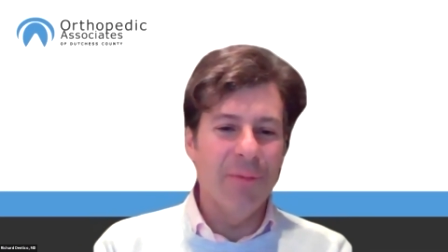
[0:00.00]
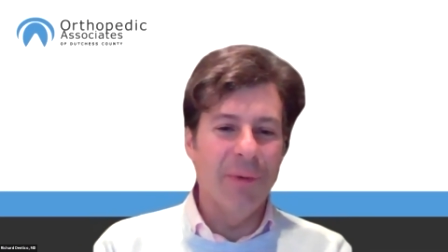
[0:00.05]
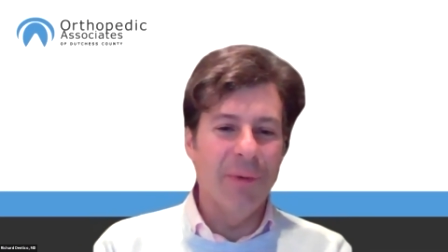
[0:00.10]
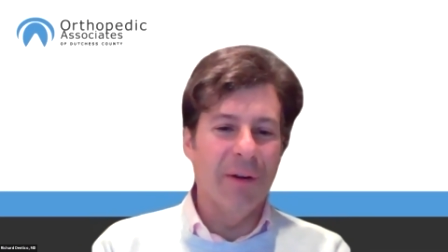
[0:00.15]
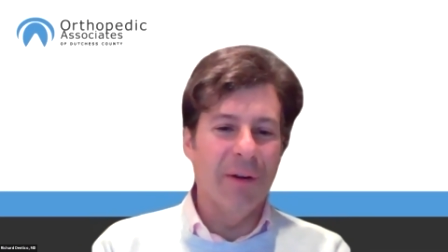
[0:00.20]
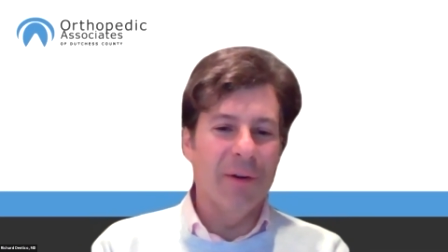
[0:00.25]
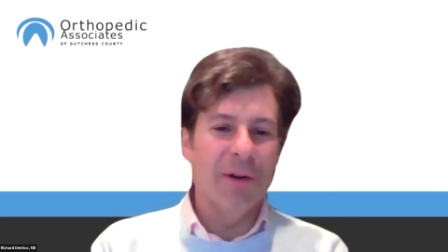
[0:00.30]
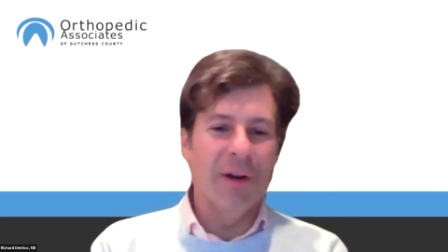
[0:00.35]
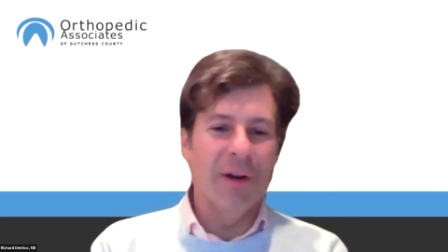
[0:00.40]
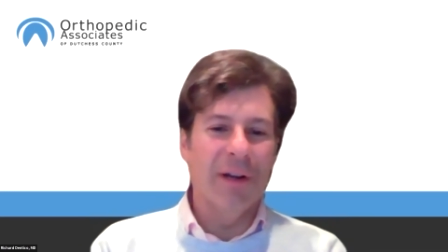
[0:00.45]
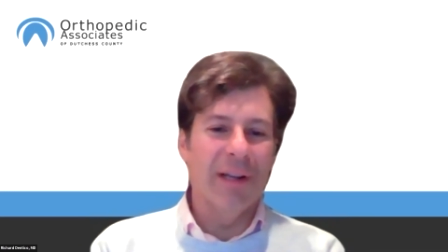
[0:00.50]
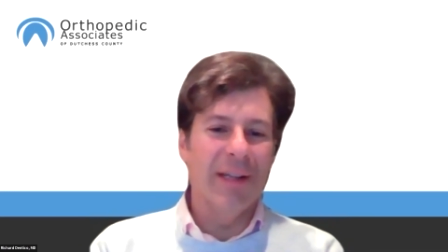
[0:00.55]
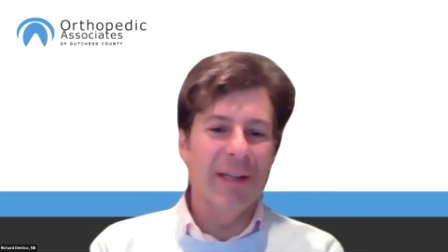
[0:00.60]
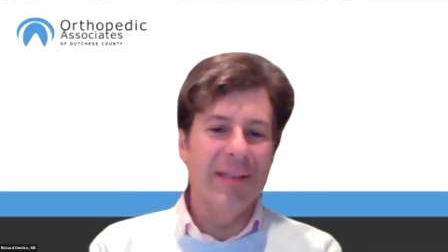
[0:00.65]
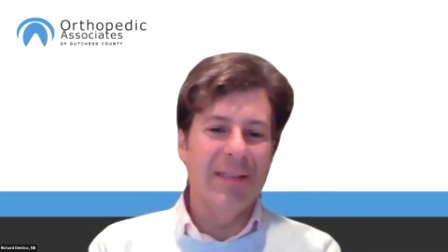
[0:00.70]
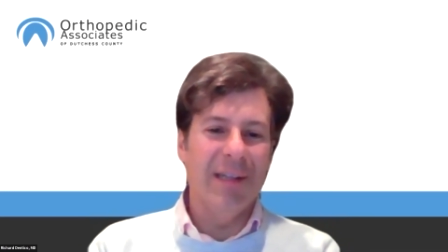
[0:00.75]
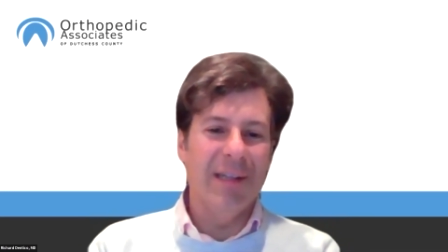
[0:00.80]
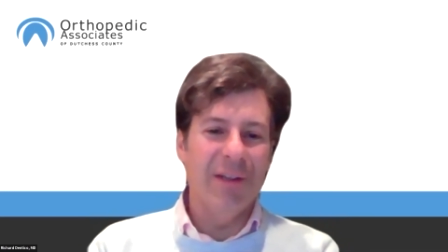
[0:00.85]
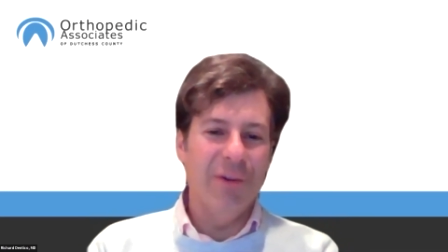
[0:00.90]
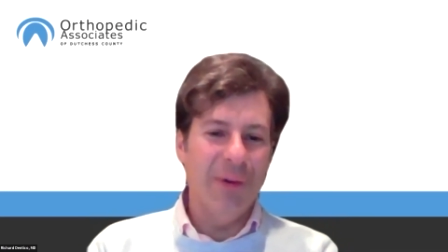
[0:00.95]
We're going to
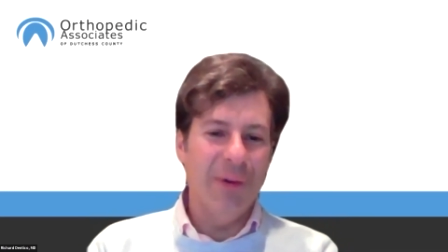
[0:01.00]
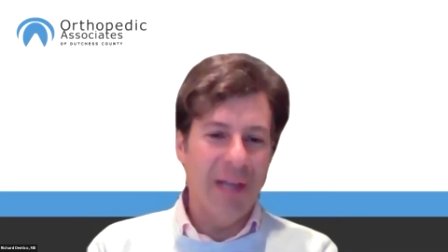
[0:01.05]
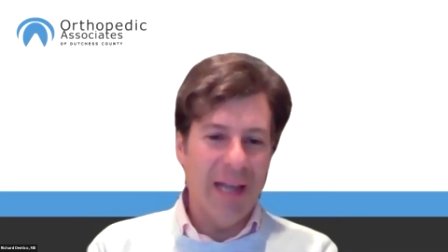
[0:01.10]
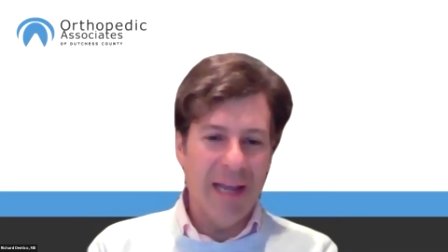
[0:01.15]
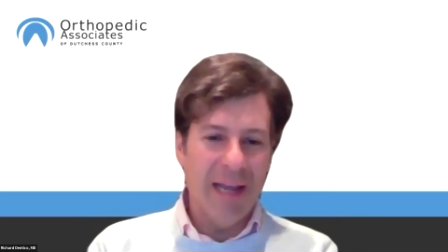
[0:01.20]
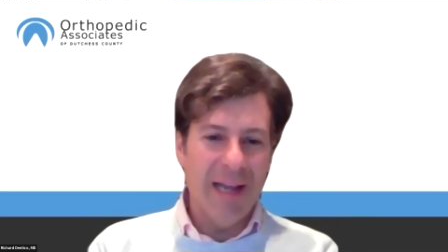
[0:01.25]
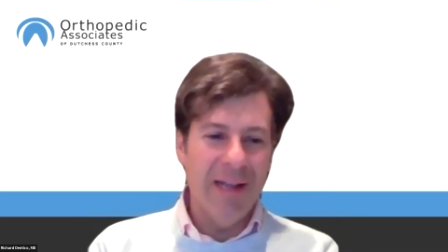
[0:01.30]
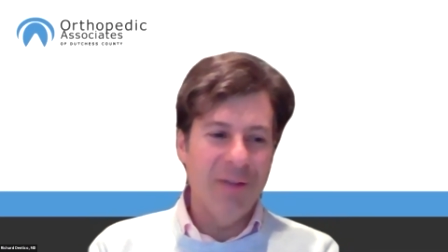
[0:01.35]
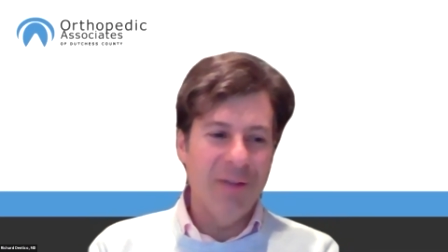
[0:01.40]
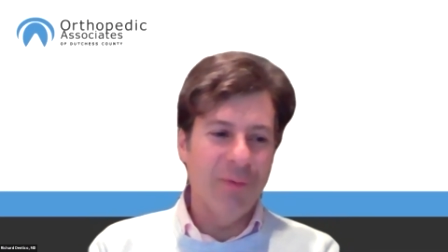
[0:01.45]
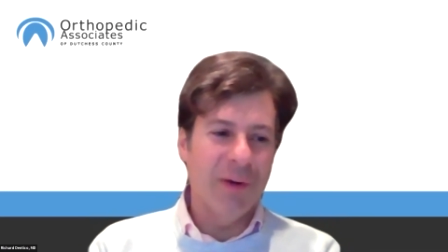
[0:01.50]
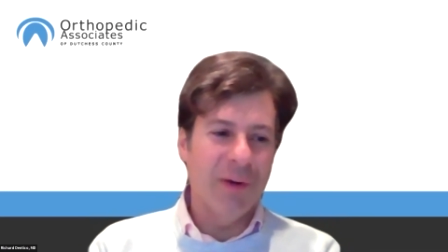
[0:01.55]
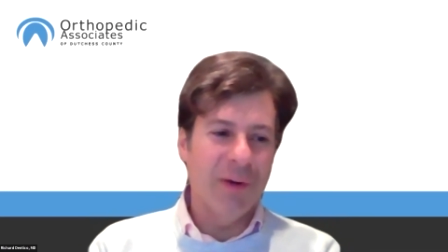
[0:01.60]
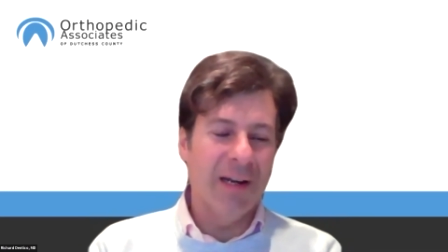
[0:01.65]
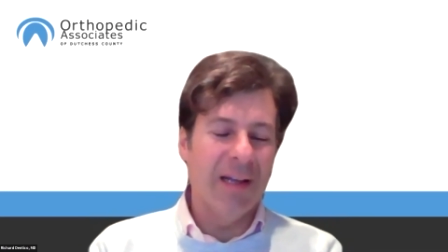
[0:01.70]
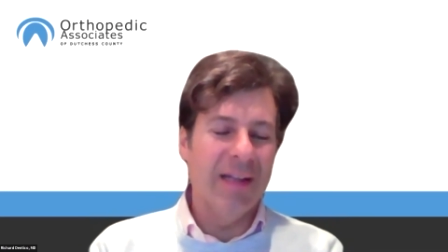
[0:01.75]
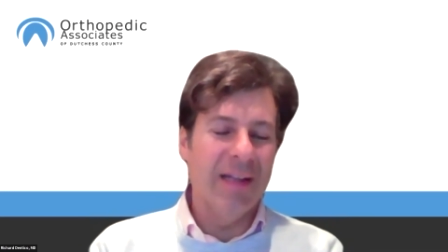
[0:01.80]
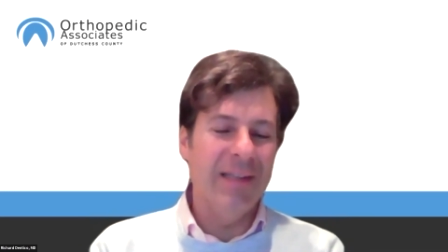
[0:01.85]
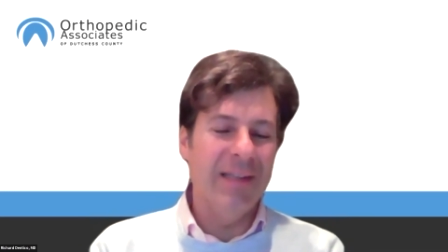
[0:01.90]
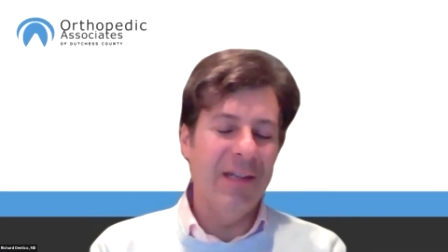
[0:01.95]
continue to age. We're
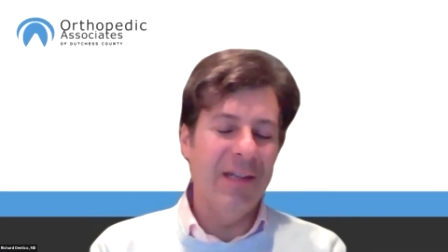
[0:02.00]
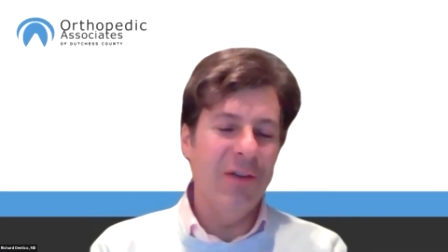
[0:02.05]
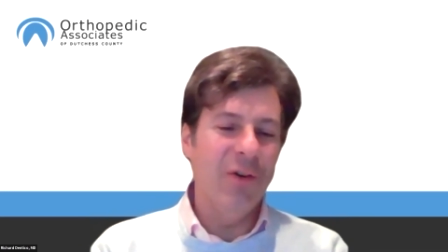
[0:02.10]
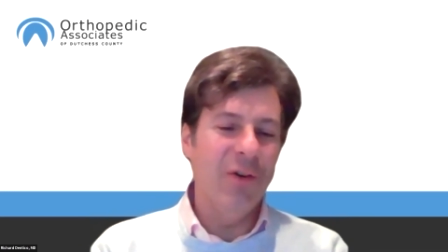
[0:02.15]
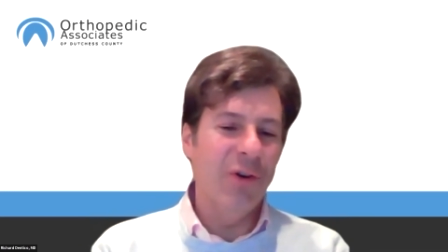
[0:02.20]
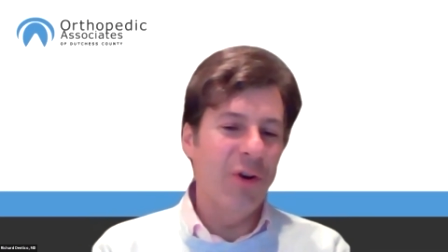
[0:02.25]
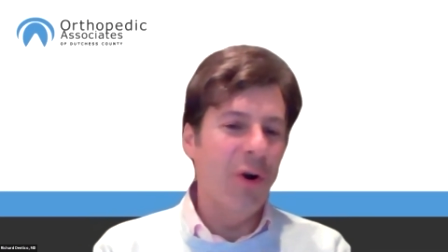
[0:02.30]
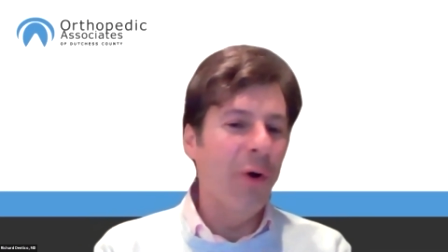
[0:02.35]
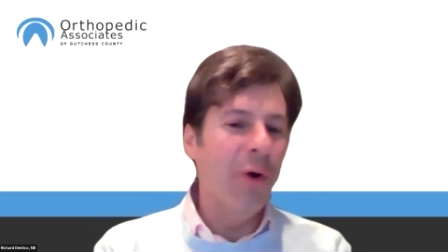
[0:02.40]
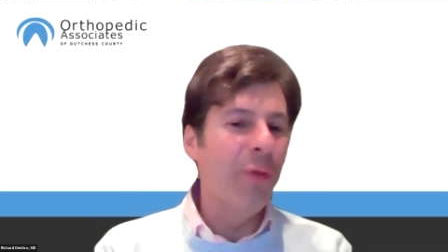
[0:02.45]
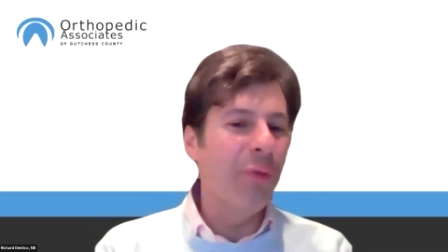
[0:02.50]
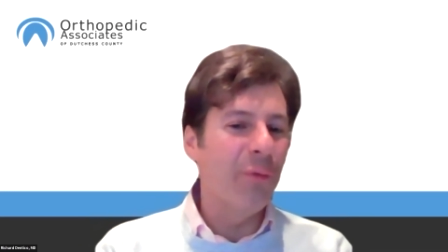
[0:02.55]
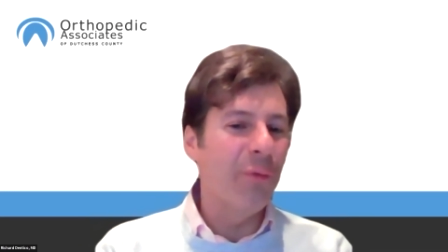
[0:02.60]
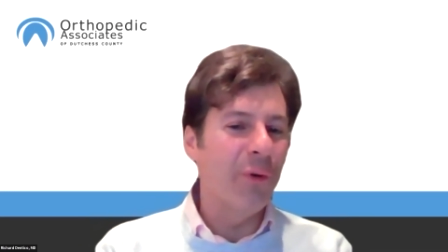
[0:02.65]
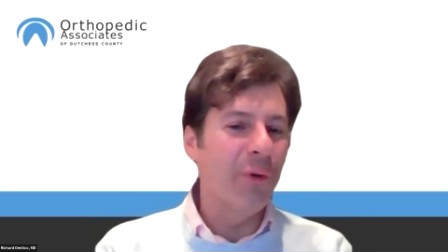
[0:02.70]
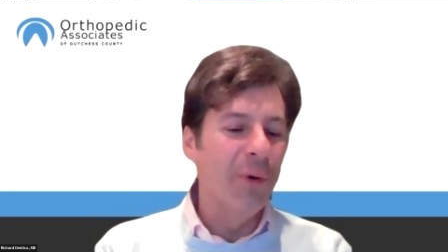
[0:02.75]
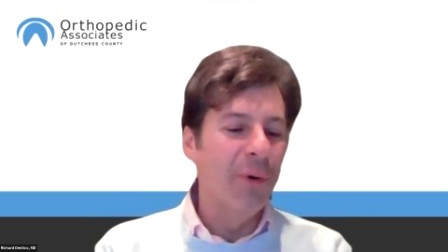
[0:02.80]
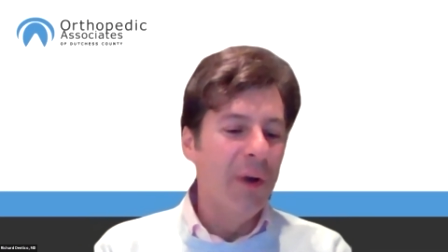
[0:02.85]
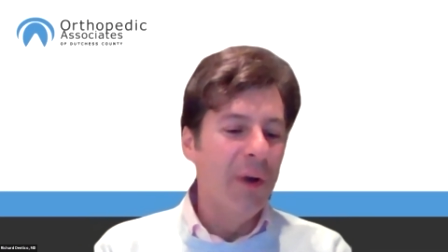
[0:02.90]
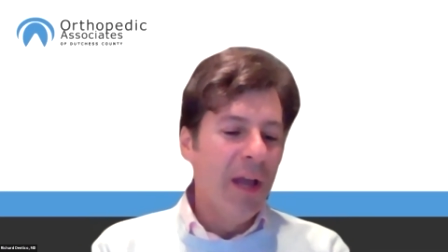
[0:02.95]
going to continue to go
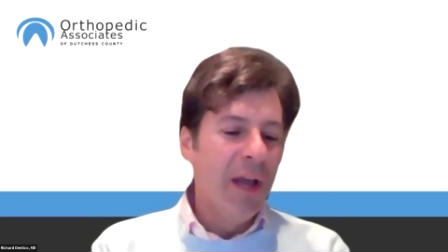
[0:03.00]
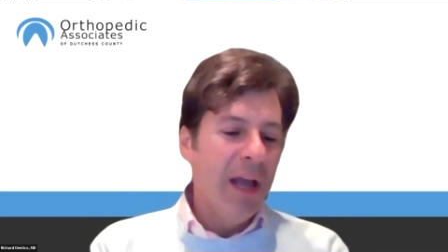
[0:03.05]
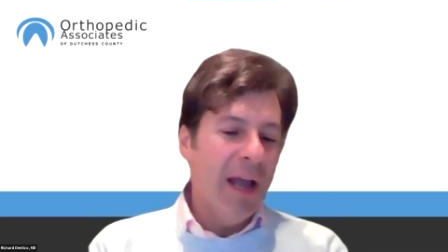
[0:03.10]
through.